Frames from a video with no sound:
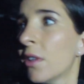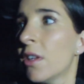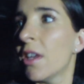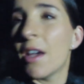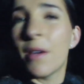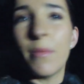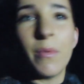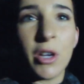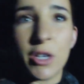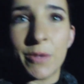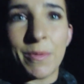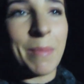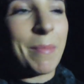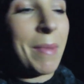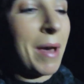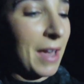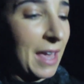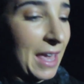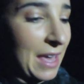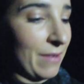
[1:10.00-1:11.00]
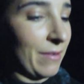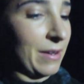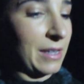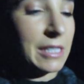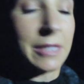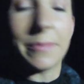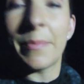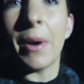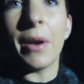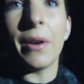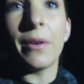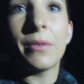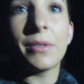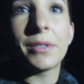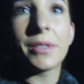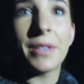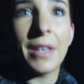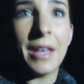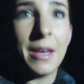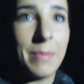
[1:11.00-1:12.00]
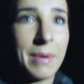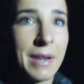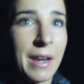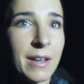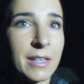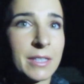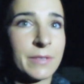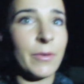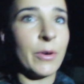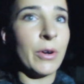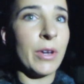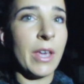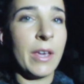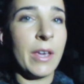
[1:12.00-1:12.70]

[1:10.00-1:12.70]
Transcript: You can watch me muck out, I suppose. That'll be nice for